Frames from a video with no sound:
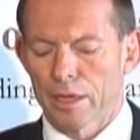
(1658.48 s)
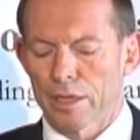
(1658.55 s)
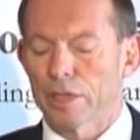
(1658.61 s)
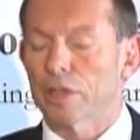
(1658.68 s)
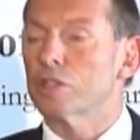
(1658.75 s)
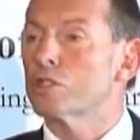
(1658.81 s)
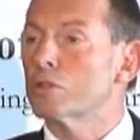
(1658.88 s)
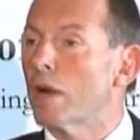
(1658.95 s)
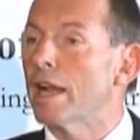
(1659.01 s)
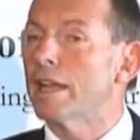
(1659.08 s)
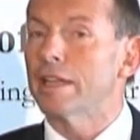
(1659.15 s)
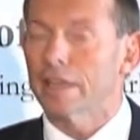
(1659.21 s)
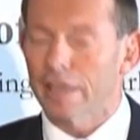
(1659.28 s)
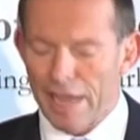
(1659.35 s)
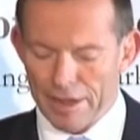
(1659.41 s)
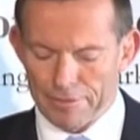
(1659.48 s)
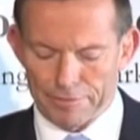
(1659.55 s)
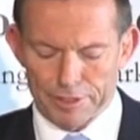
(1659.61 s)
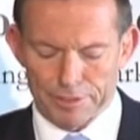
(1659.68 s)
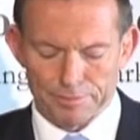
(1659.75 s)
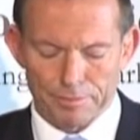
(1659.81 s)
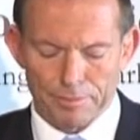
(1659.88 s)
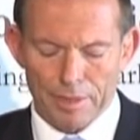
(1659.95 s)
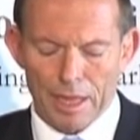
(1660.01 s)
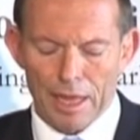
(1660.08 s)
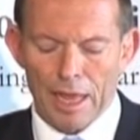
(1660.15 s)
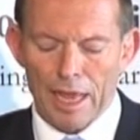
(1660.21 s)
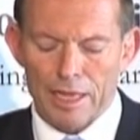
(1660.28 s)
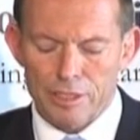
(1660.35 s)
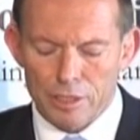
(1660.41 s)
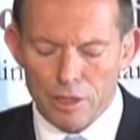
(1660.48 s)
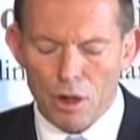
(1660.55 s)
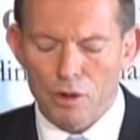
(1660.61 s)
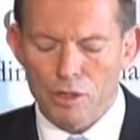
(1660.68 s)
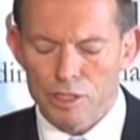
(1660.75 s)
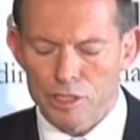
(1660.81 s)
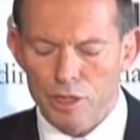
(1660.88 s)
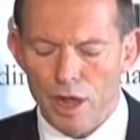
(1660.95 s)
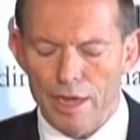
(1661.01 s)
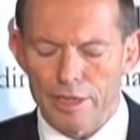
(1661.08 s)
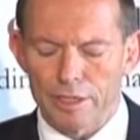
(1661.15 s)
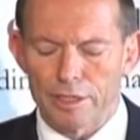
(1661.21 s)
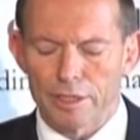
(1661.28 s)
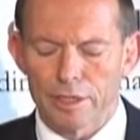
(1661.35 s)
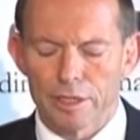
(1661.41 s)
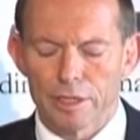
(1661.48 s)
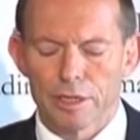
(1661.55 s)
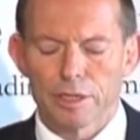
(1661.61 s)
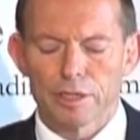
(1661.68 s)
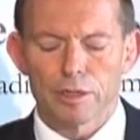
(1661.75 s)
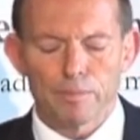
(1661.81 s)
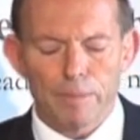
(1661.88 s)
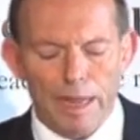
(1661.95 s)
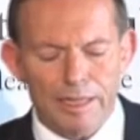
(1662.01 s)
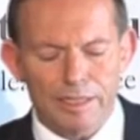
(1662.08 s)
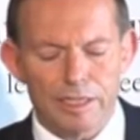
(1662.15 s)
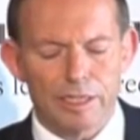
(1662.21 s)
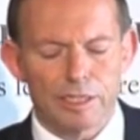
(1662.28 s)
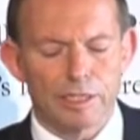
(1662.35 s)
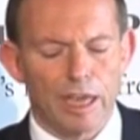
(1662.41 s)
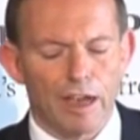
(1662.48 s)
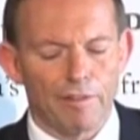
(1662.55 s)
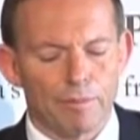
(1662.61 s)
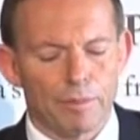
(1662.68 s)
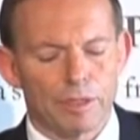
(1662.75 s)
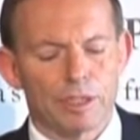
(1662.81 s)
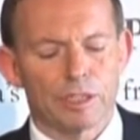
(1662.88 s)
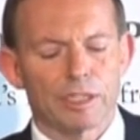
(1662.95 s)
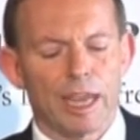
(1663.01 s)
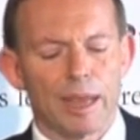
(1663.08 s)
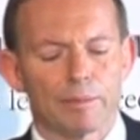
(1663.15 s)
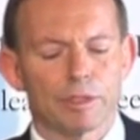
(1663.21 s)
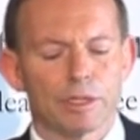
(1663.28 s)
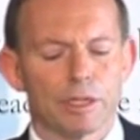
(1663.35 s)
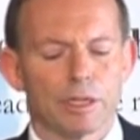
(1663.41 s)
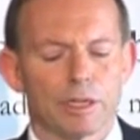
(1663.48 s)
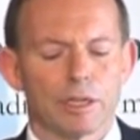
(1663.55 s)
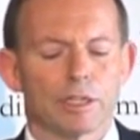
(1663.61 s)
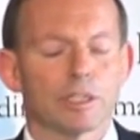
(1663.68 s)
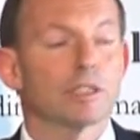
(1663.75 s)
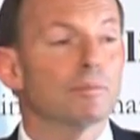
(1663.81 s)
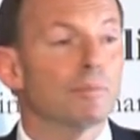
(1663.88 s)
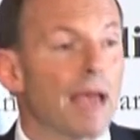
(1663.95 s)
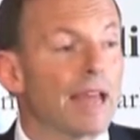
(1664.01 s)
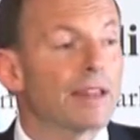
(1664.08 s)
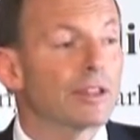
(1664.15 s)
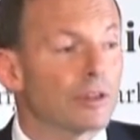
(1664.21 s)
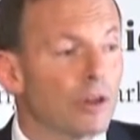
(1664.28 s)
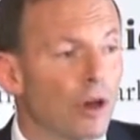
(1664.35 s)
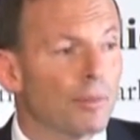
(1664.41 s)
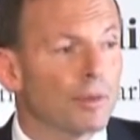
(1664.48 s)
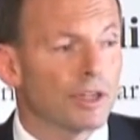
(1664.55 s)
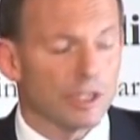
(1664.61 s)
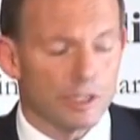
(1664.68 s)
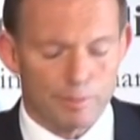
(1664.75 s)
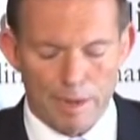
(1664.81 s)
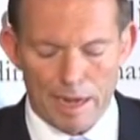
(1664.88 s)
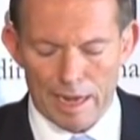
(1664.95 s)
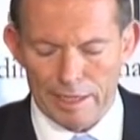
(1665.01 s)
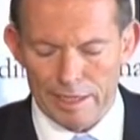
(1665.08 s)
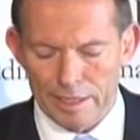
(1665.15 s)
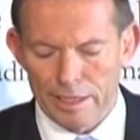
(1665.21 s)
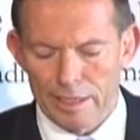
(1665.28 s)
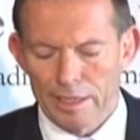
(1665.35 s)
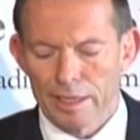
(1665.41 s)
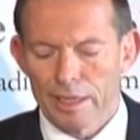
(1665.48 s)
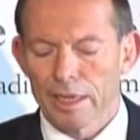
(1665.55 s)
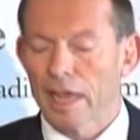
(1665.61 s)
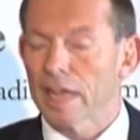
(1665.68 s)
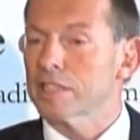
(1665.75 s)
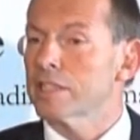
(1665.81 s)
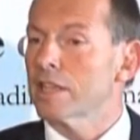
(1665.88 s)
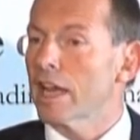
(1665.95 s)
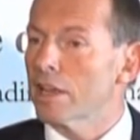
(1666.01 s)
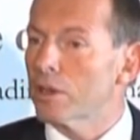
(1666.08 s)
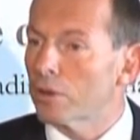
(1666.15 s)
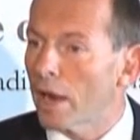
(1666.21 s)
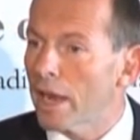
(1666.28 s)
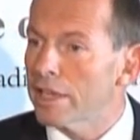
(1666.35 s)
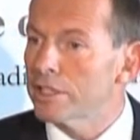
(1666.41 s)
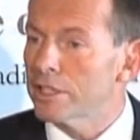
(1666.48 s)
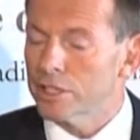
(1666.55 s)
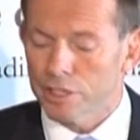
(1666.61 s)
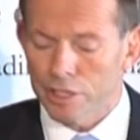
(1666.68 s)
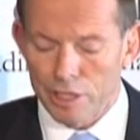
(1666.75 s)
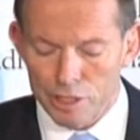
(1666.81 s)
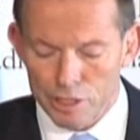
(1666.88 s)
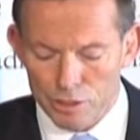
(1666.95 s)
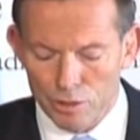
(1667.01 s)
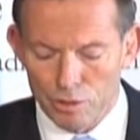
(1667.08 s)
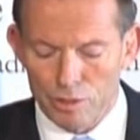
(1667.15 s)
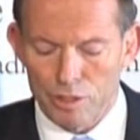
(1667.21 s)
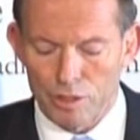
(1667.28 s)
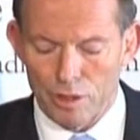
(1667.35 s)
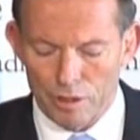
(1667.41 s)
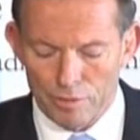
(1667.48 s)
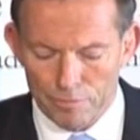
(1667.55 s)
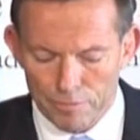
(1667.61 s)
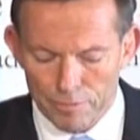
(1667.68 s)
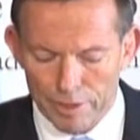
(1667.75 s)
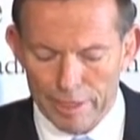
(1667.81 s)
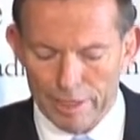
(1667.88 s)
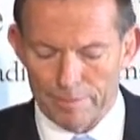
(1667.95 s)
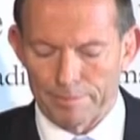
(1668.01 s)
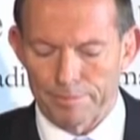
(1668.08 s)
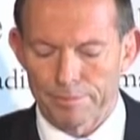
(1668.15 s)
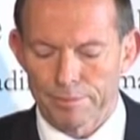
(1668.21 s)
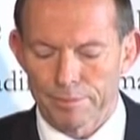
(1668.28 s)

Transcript: The Australian left has long cited the Menzies government attempt to ban the Communist Party as an egregious assault on freedom.